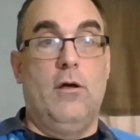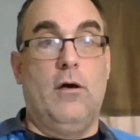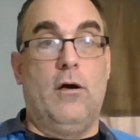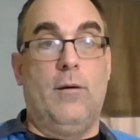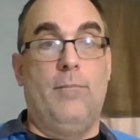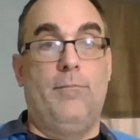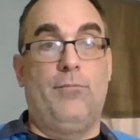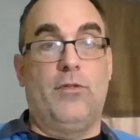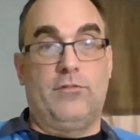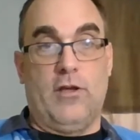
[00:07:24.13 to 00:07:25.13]
Um,
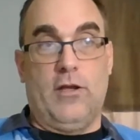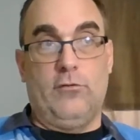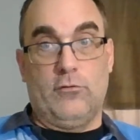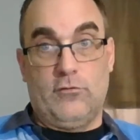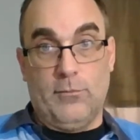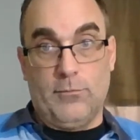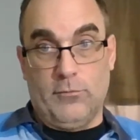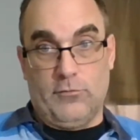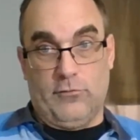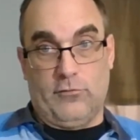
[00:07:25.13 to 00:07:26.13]
the signs or
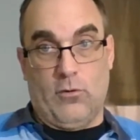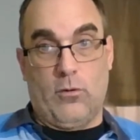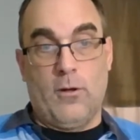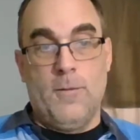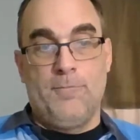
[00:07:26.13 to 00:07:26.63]
symptoms of a stroke,